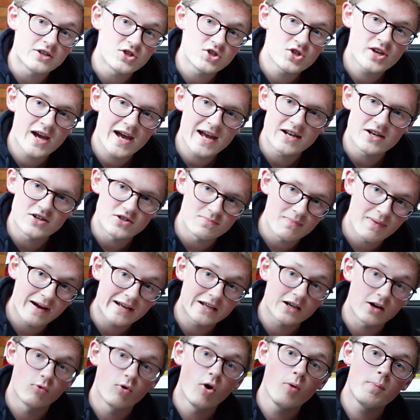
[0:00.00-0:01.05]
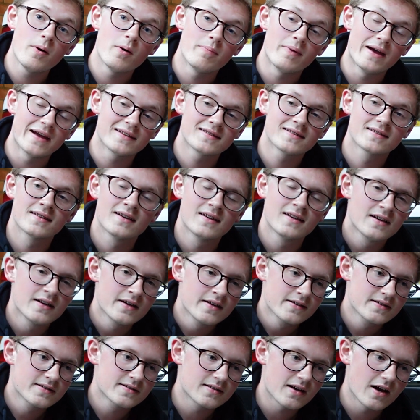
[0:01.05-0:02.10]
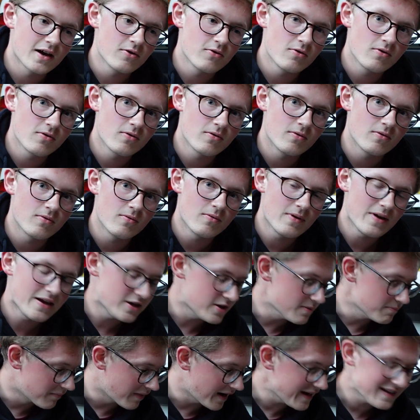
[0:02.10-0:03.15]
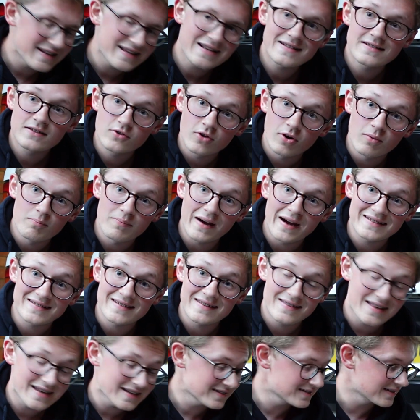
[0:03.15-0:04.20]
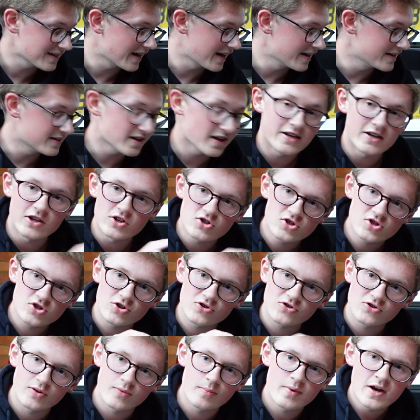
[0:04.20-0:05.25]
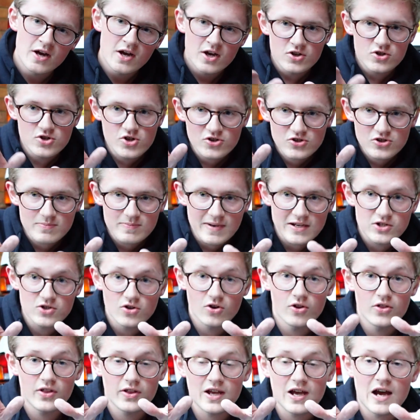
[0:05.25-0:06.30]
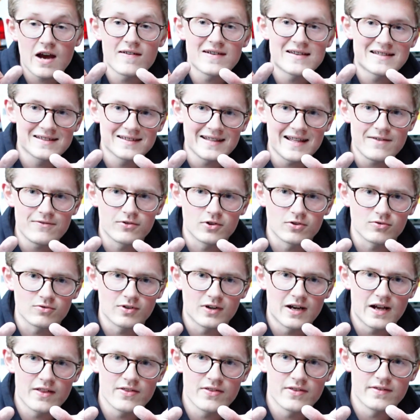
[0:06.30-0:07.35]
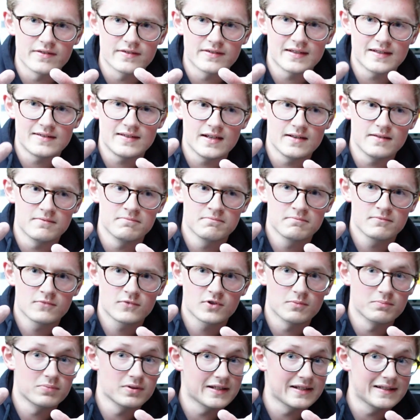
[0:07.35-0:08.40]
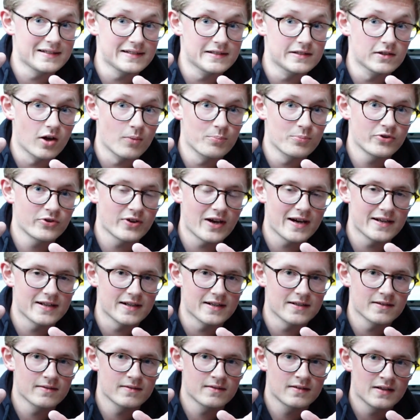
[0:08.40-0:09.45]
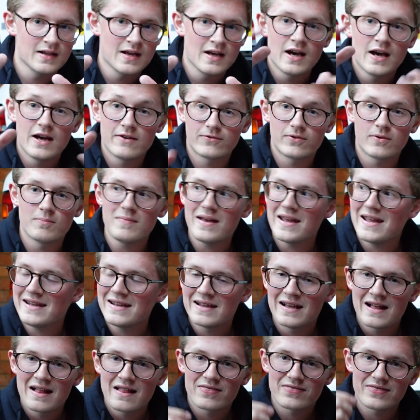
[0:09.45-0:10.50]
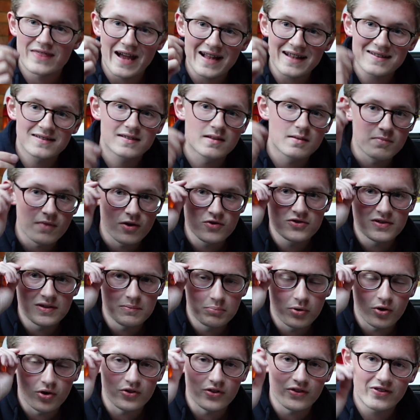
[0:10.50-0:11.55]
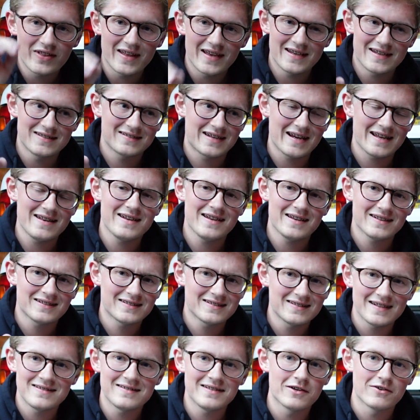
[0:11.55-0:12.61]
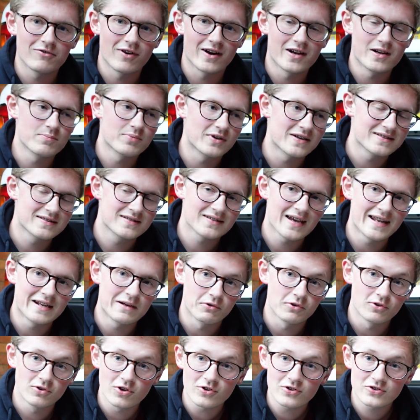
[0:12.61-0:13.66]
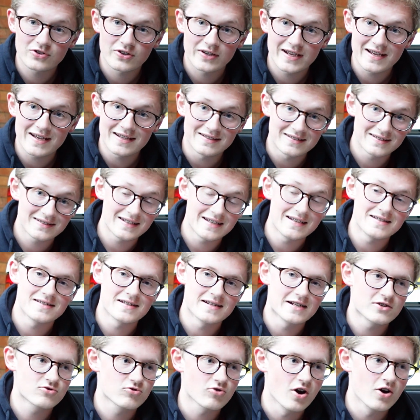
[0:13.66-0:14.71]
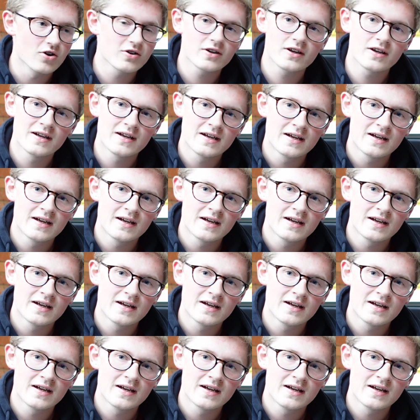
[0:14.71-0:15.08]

change, might go up a bit. So you might need to come back to this side and adjust them just to make sure that the car is level rather than sitting completely lopsided. And for me, that's the most important thing, is getting it sitting right, because anyone looks at it and sees that it's wrong,